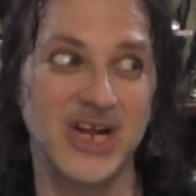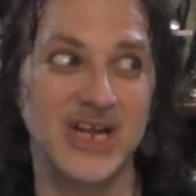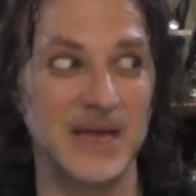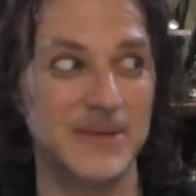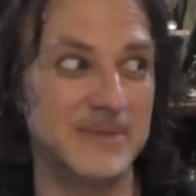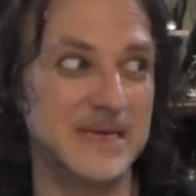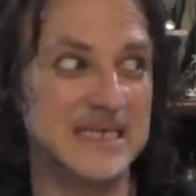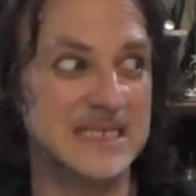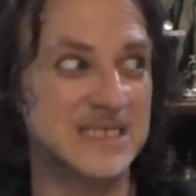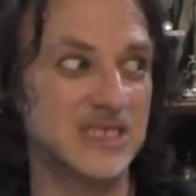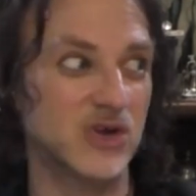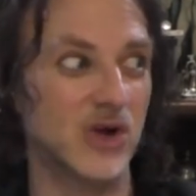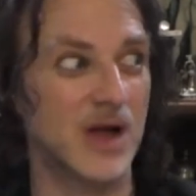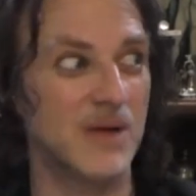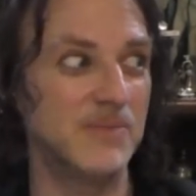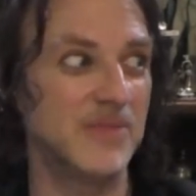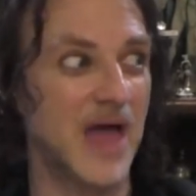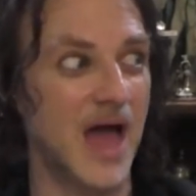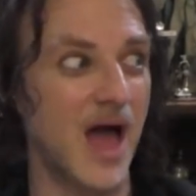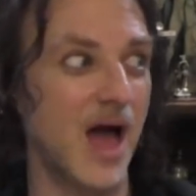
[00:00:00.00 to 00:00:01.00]
Let me
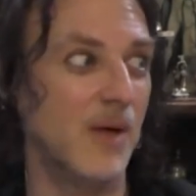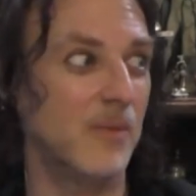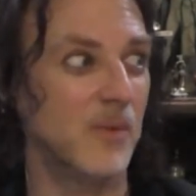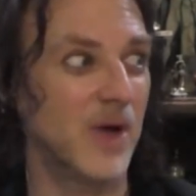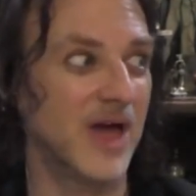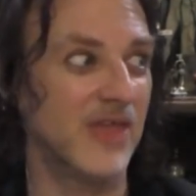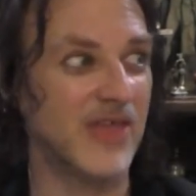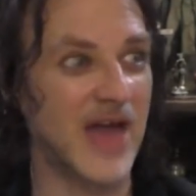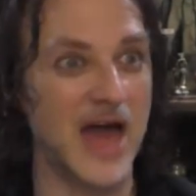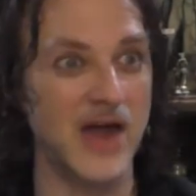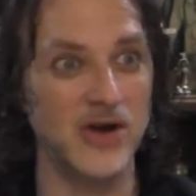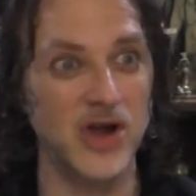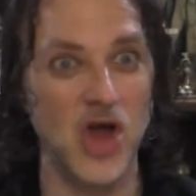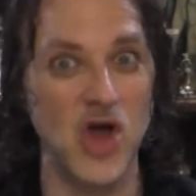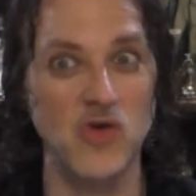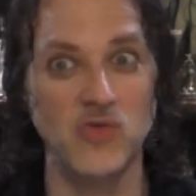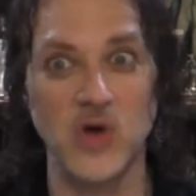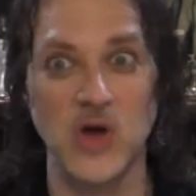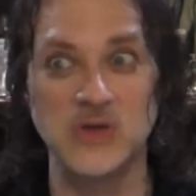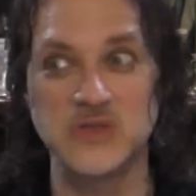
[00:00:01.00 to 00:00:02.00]
scrub them with, I don't
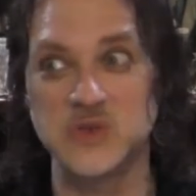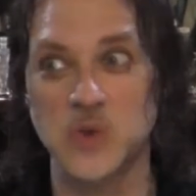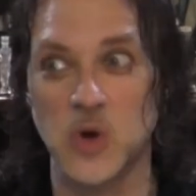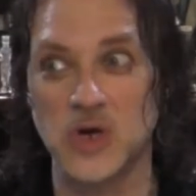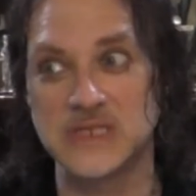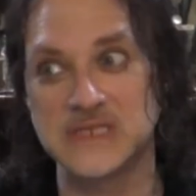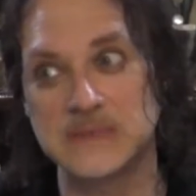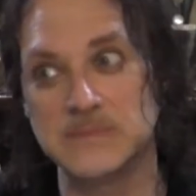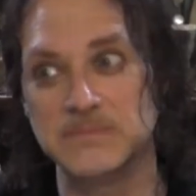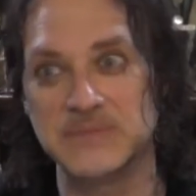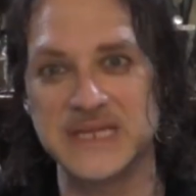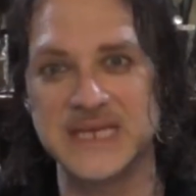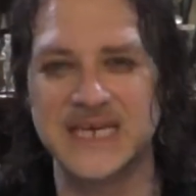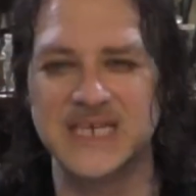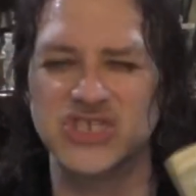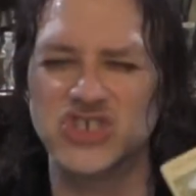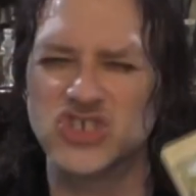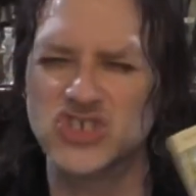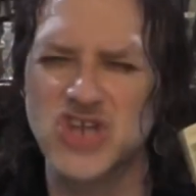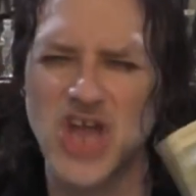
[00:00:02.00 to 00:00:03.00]
know, rose quartz and bleach.